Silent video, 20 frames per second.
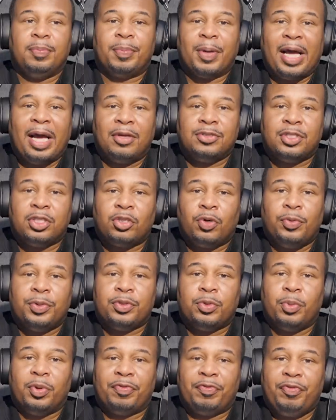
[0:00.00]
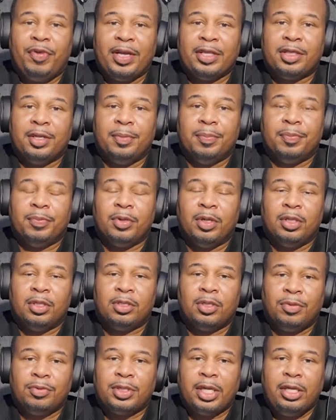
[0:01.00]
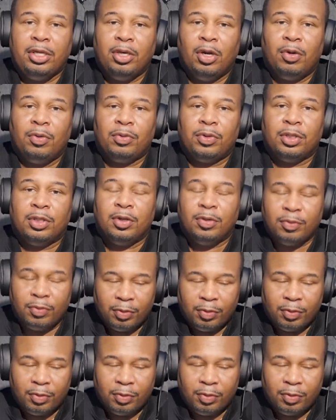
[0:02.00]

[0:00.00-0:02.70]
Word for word: But how's it going to affect them? Don't they know that?